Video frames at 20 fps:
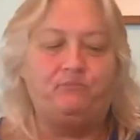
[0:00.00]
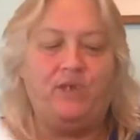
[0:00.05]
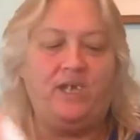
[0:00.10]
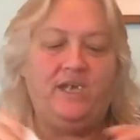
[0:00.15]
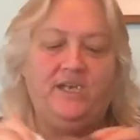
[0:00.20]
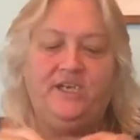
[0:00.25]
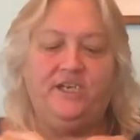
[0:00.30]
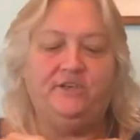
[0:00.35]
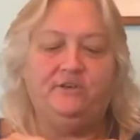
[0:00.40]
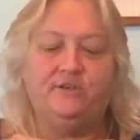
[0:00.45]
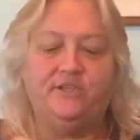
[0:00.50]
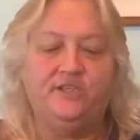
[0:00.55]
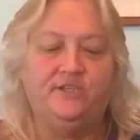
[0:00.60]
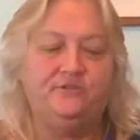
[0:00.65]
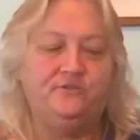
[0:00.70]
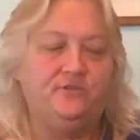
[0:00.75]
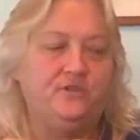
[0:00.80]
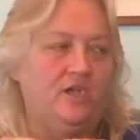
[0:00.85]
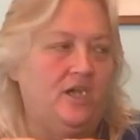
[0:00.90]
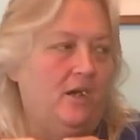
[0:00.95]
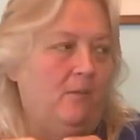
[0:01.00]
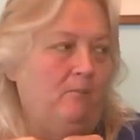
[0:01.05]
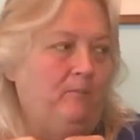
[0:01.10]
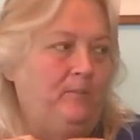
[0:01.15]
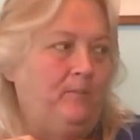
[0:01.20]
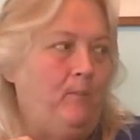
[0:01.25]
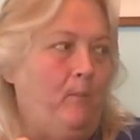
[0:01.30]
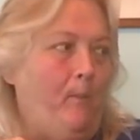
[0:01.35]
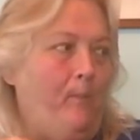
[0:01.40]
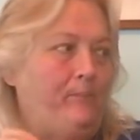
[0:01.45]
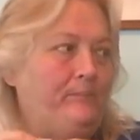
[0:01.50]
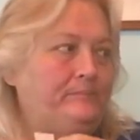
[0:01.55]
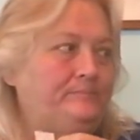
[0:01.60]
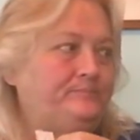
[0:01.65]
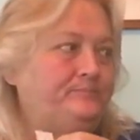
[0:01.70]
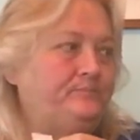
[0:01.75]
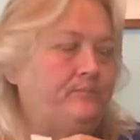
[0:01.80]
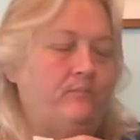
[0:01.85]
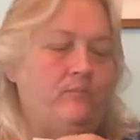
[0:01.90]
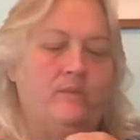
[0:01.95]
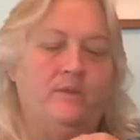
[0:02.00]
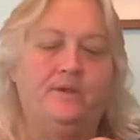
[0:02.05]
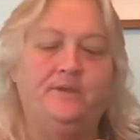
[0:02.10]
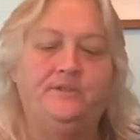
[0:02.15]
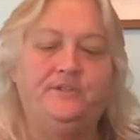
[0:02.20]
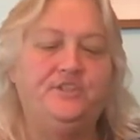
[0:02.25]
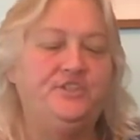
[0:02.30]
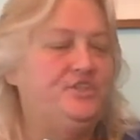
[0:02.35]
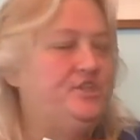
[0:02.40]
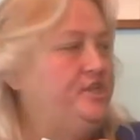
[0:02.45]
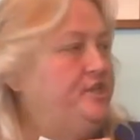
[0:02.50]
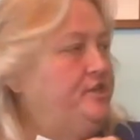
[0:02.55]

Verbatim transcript: Bad haircut or not. Did